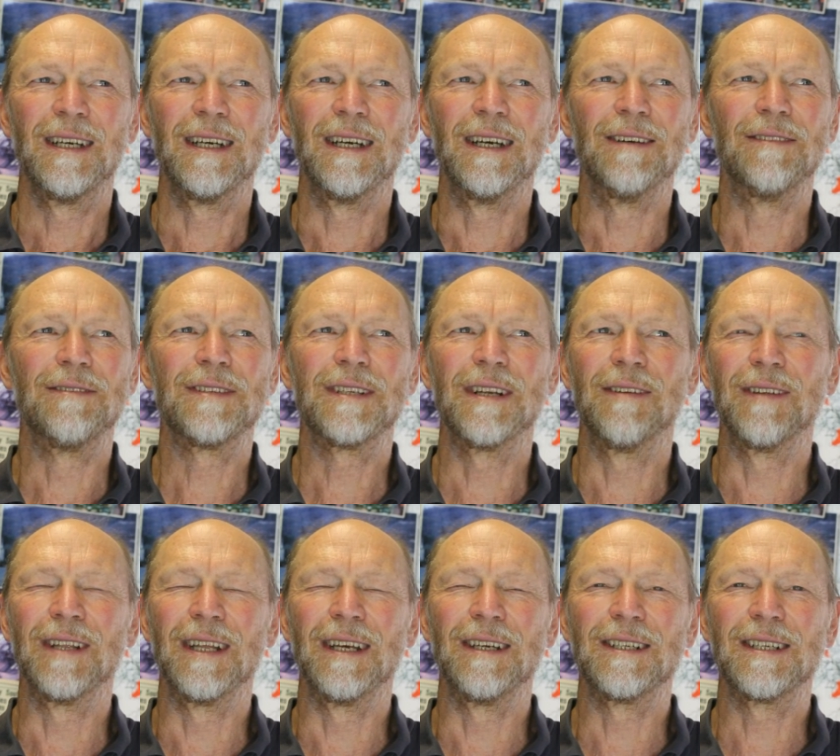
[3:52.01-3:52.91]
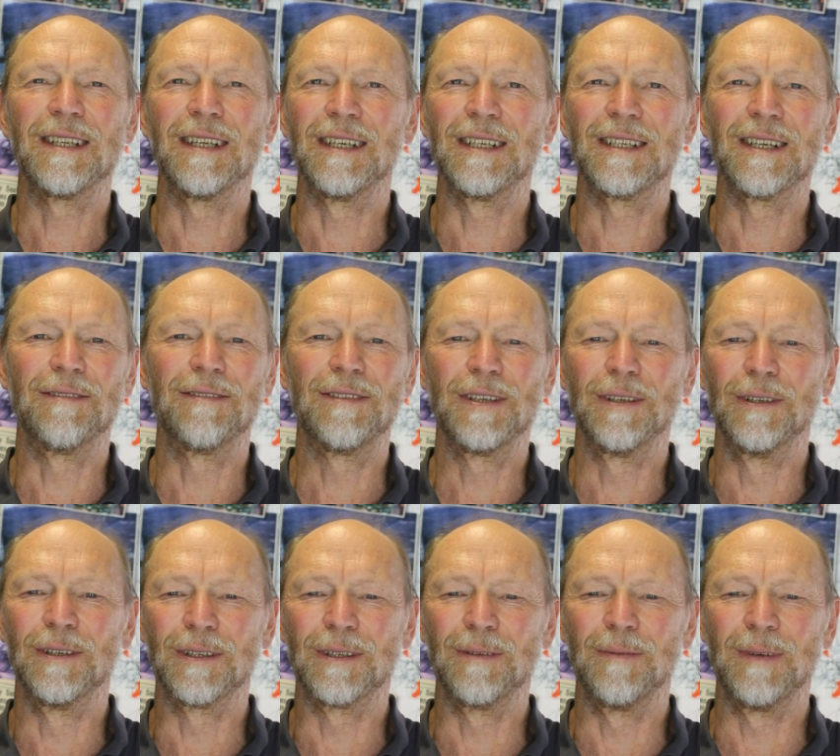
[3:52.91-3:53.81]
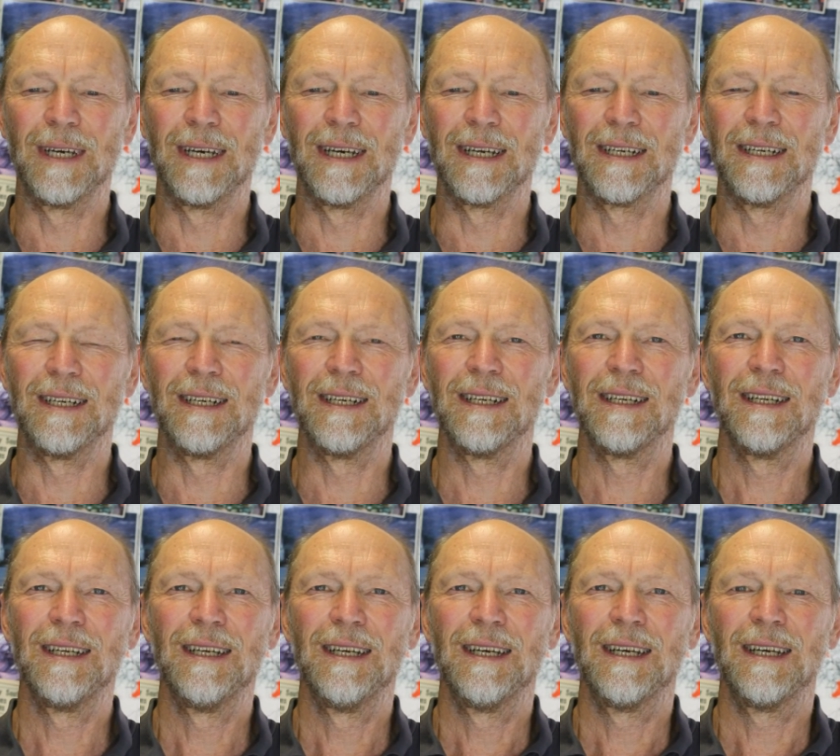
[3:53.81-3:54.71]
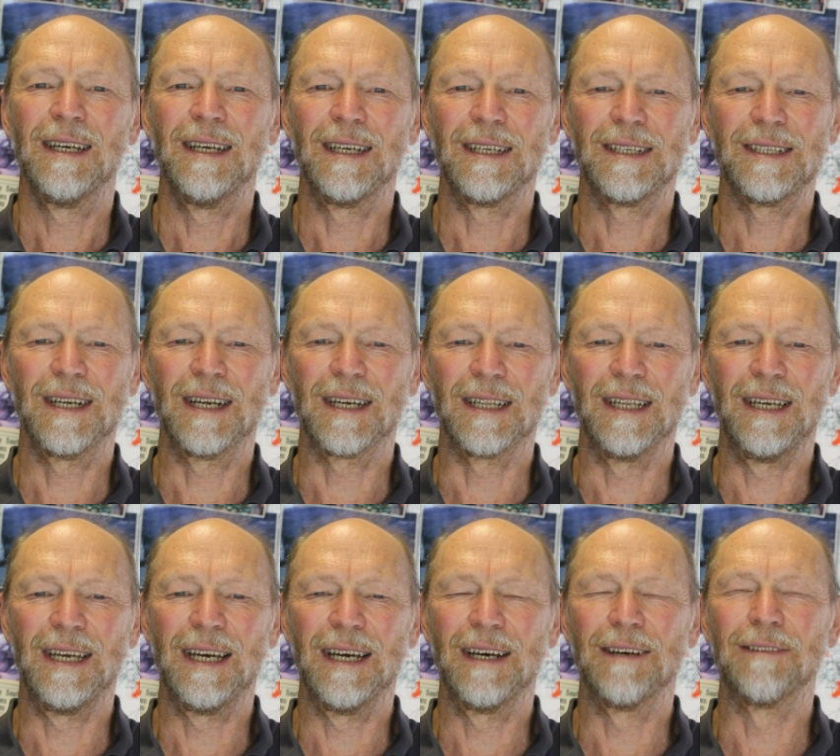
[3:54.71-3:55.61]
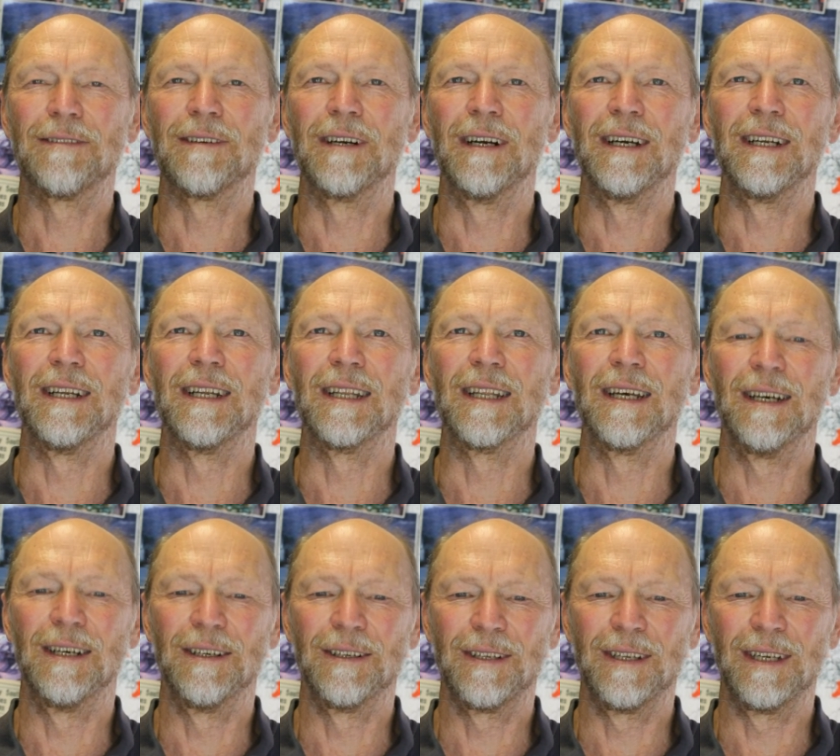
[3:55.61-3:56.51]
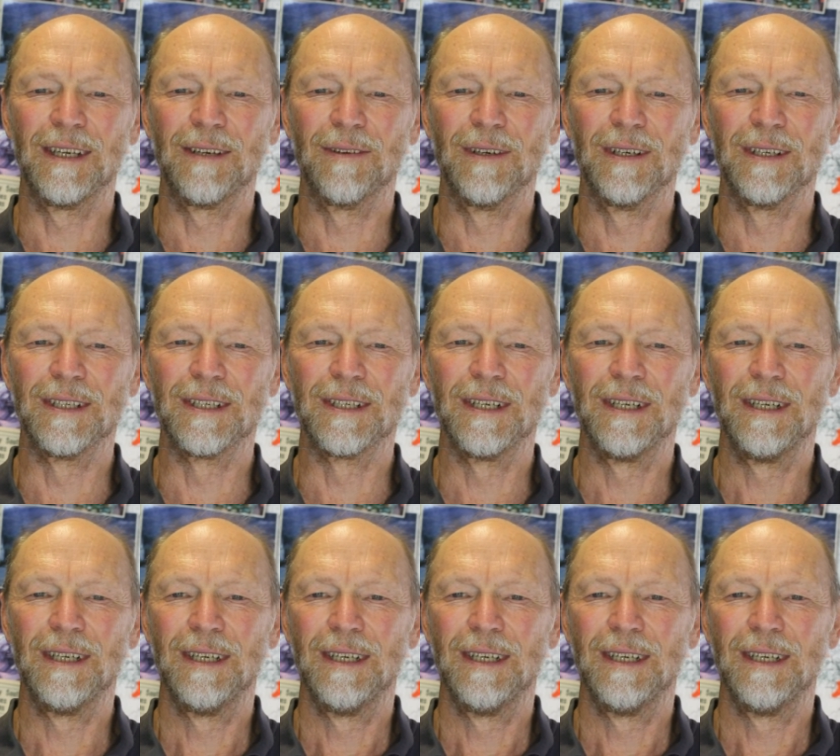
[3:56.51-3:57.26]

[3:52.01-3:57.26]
of some of those things I've talked about and exactly how frightening the whole thing was.